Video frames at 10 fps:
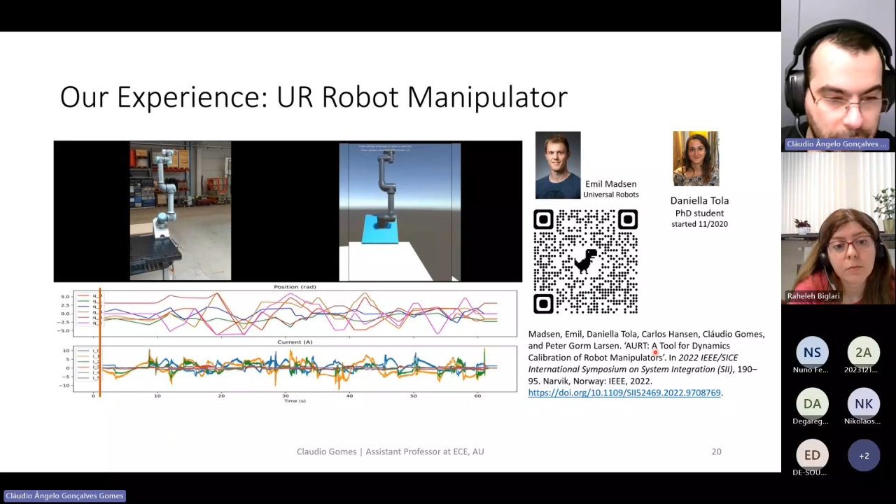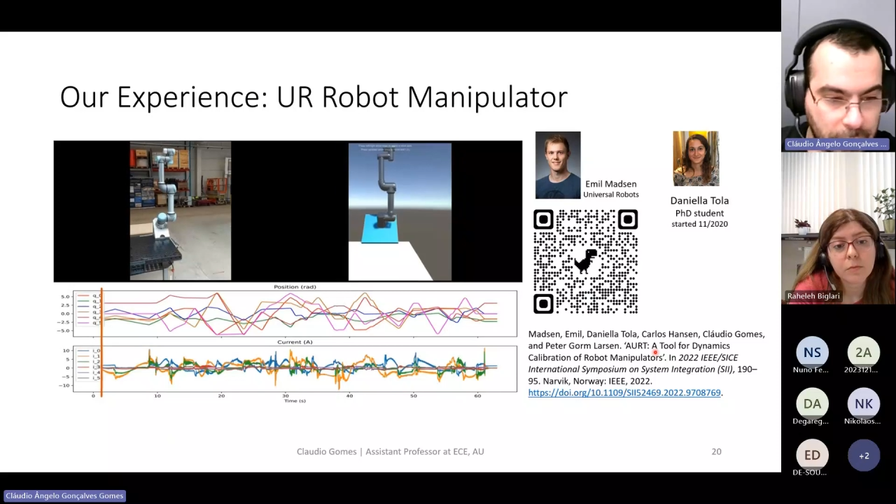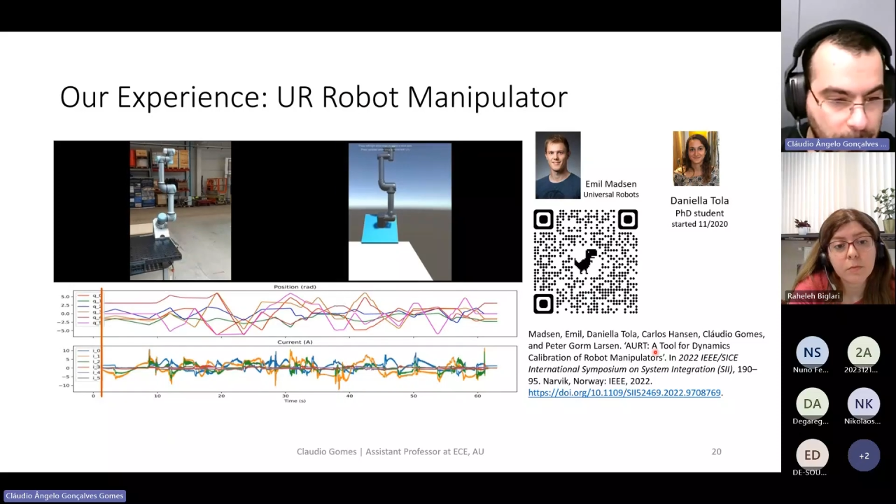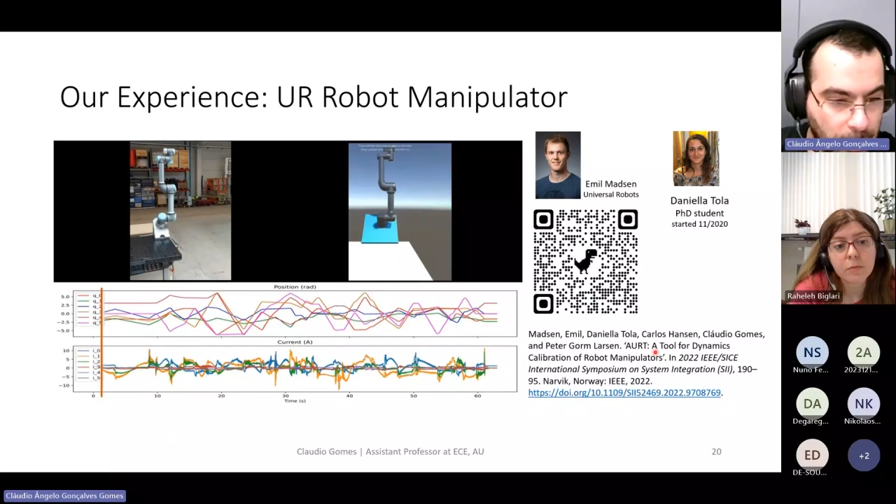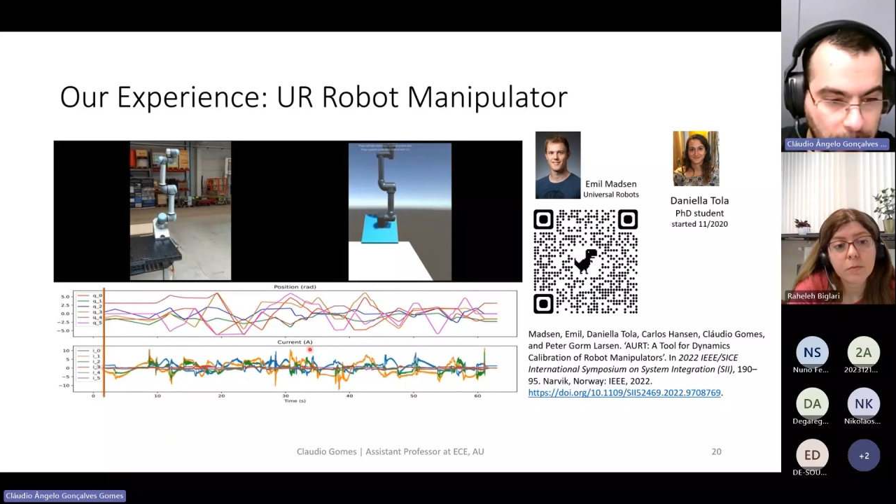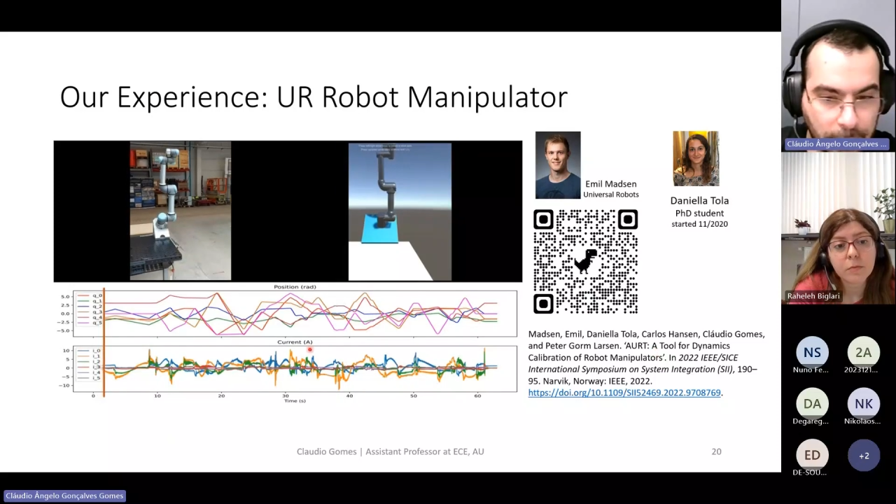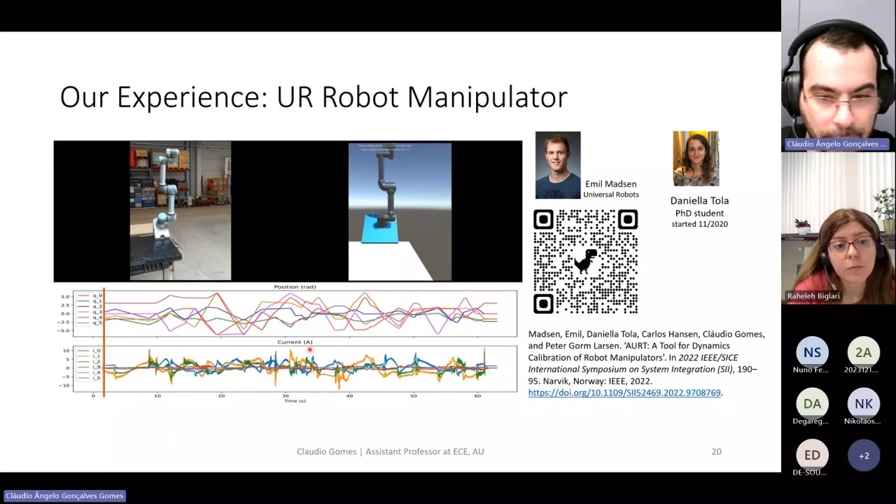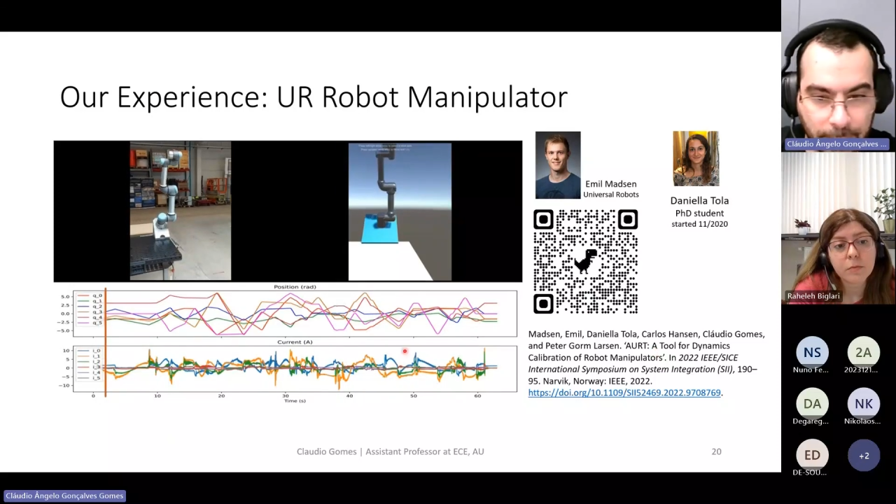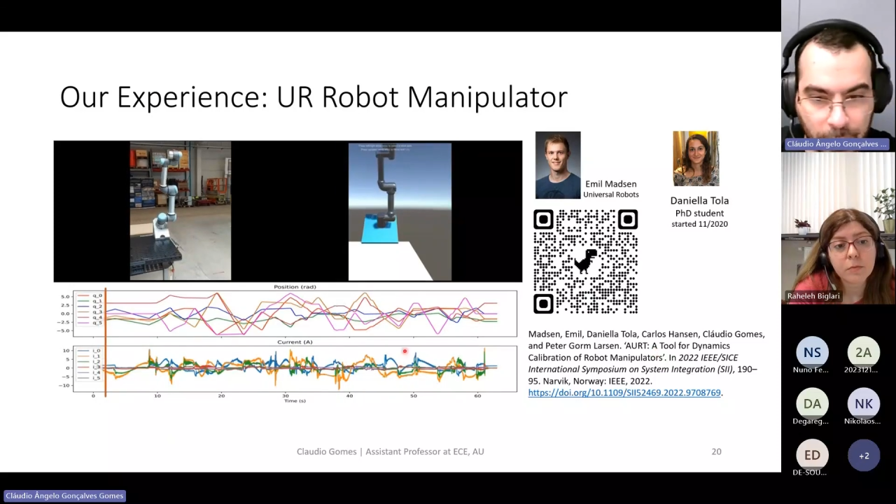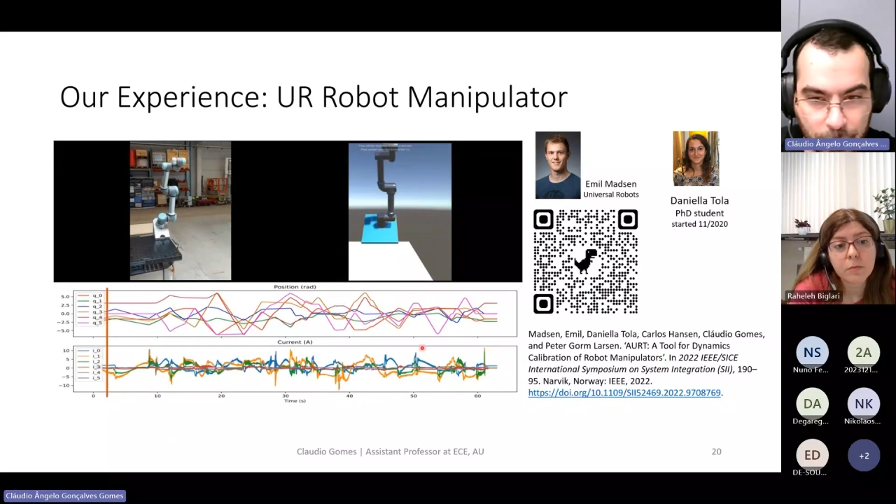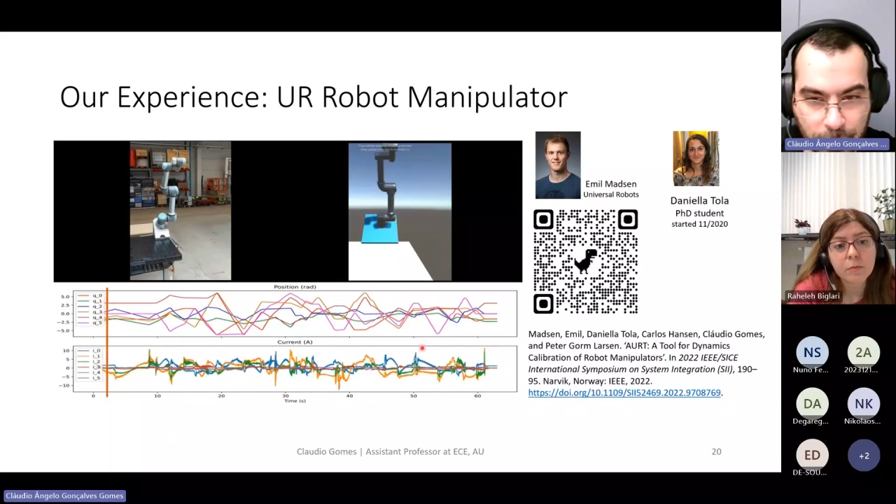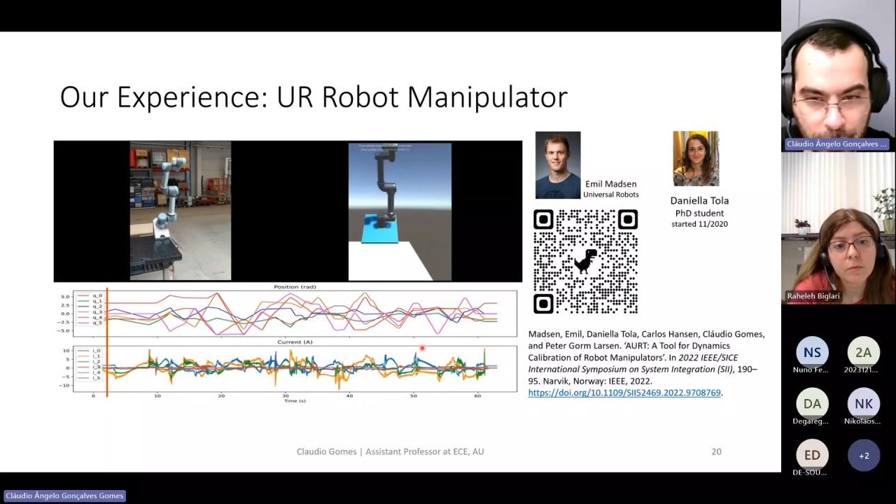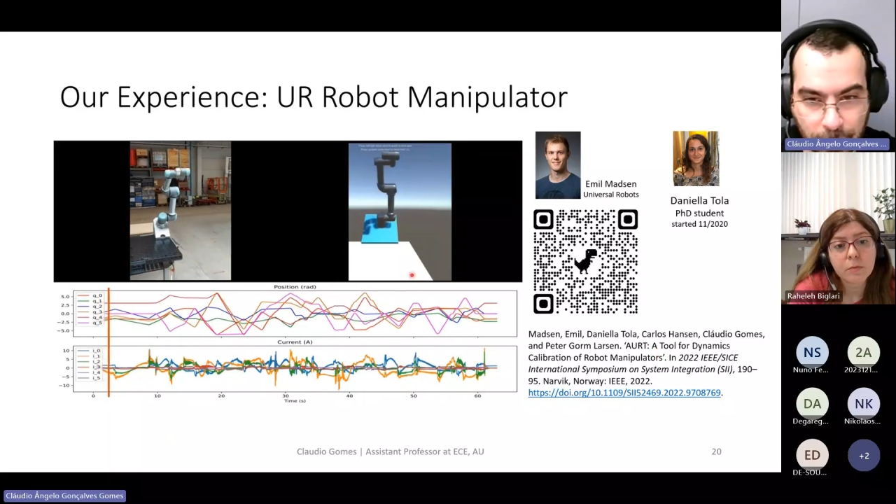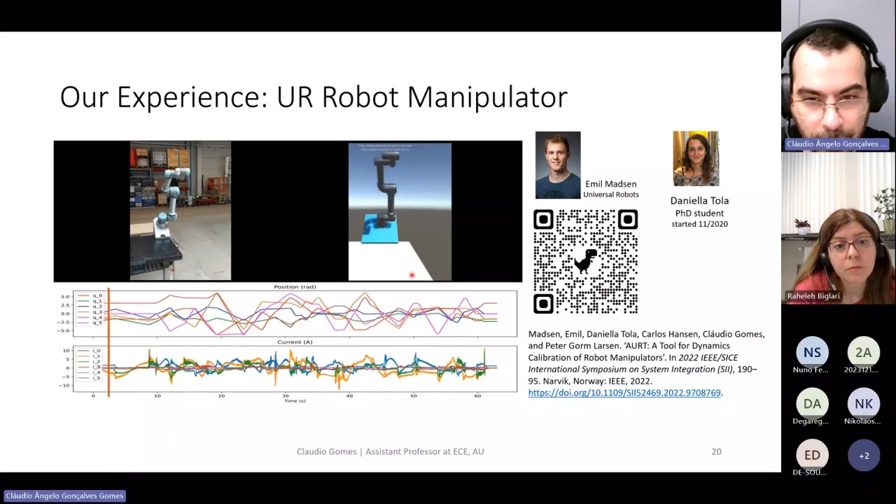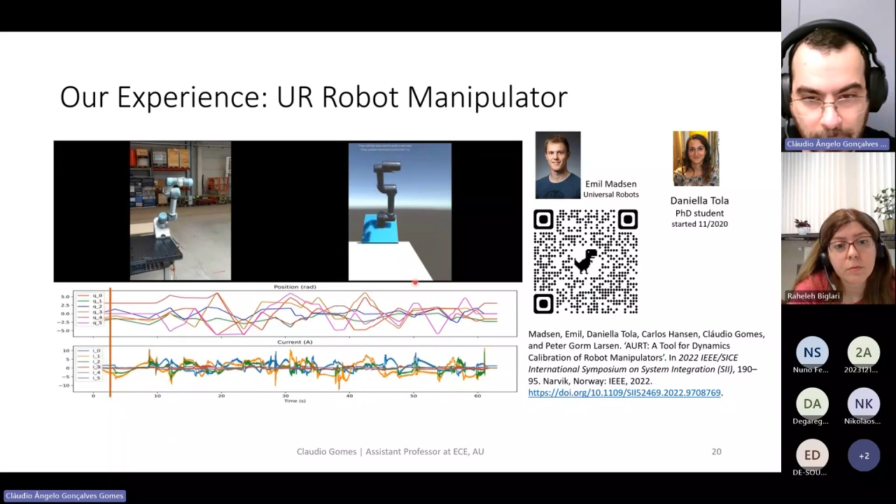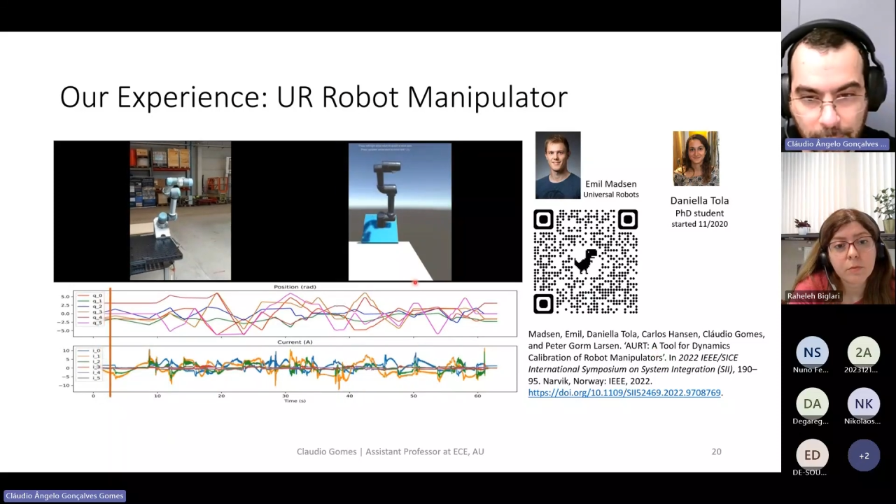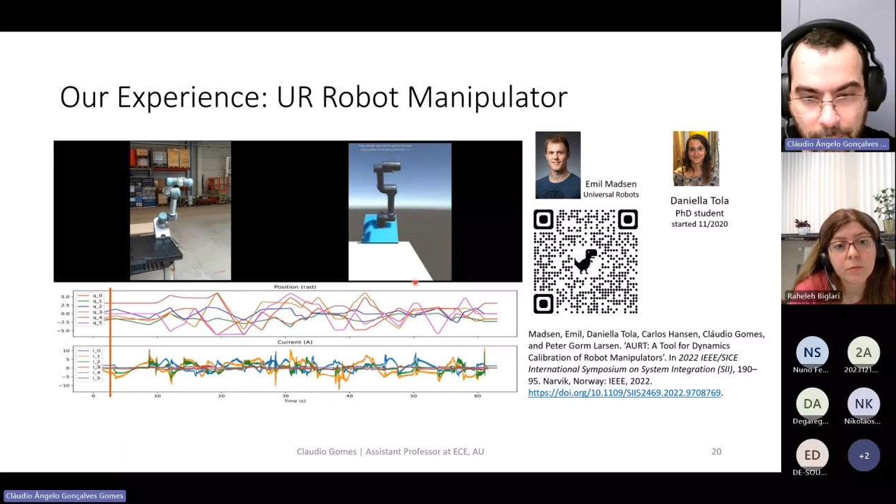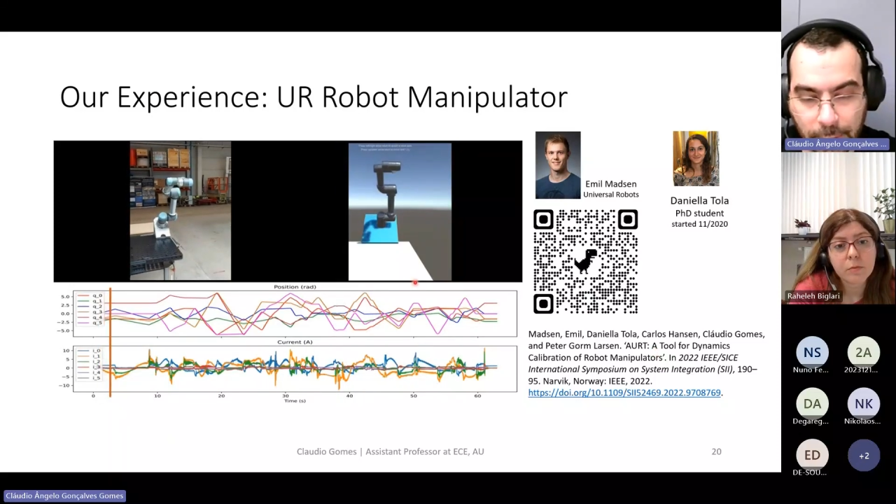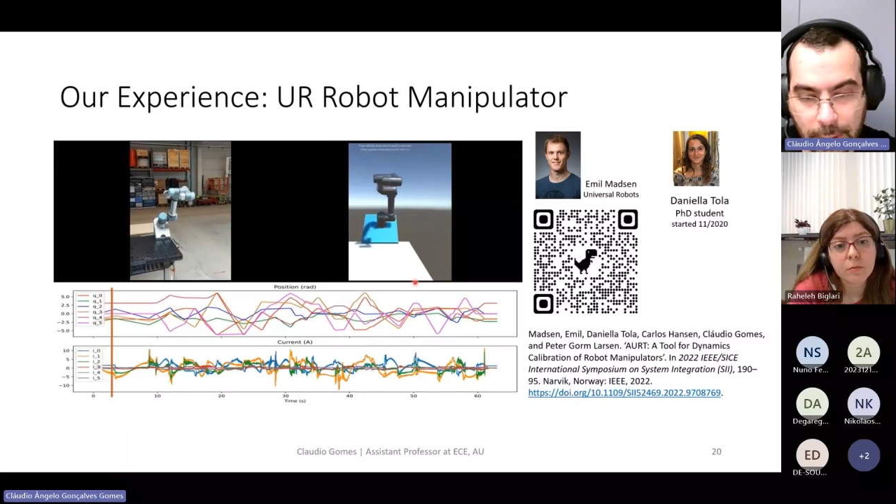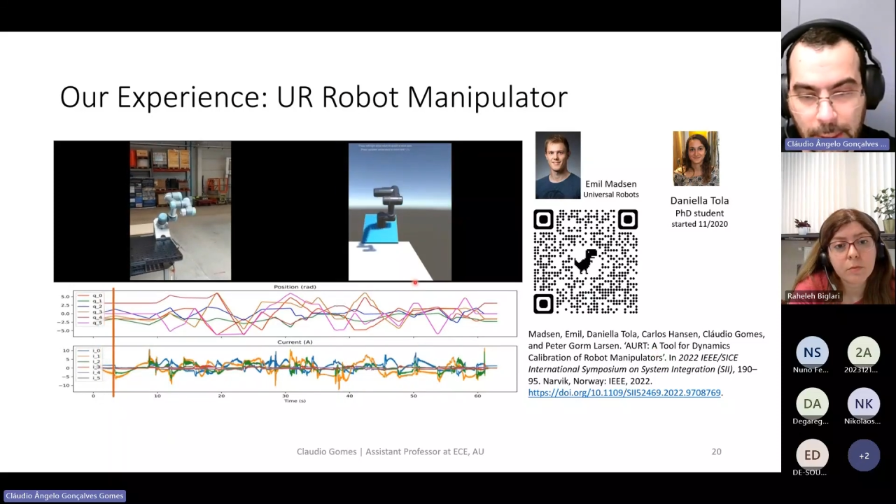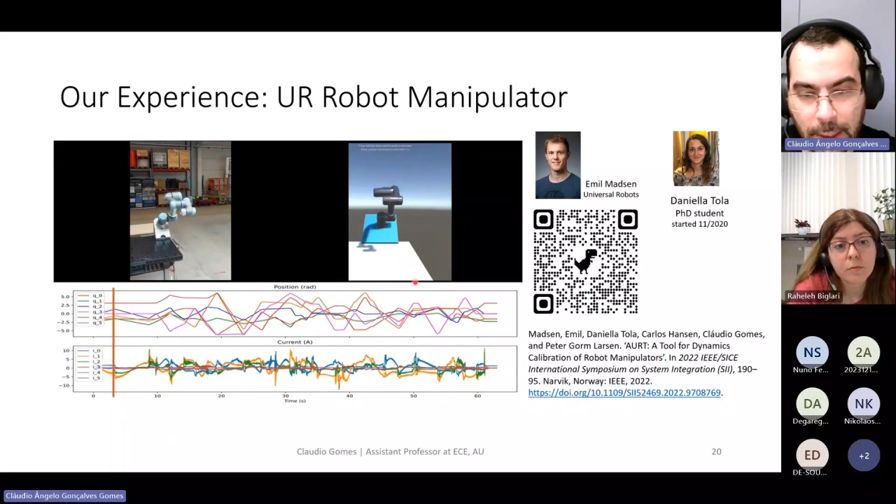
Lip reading: we have a small demonstration here.